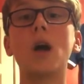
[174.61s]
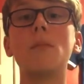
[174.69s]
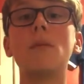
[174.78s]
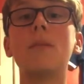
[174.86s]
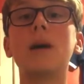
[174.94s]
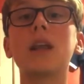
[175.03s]

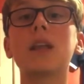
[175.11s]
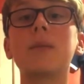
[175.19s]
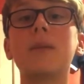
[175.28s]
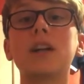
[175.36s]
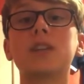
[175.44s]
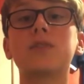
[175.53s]
My man of the
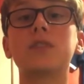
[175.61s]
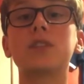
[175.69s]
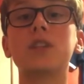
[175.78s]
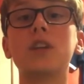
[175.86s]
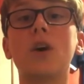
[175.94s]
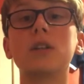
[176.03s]
match for
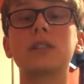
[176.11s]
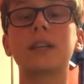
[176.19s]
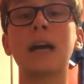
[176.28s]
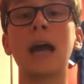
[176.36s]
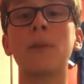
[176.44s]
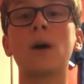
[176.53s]
tonight's
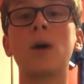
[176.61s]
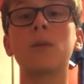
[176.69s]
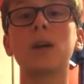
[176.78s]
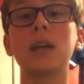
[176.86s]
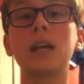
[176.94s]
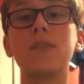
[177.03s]
game, I'm
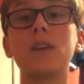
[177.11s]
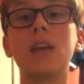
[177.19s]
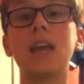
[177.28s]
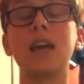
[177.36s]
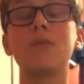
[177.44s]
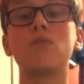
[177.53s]
going to give it
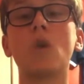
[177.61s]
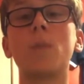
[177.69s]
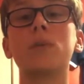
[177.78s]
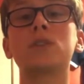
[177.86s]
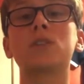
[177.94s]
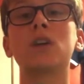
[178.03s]
Liam
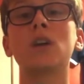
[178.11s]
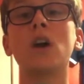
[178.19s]
Roberts.